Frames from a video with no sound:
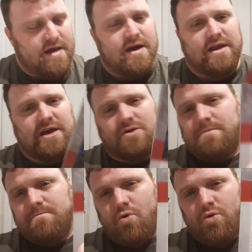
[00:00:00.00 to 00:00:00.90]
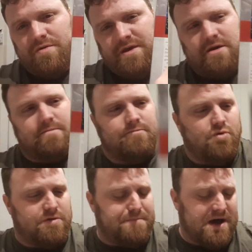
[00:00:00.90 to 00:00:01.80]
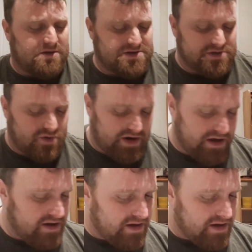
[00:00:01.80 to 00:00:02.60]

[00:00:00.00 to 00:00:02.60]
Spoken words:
And here you've got more of the Baal story.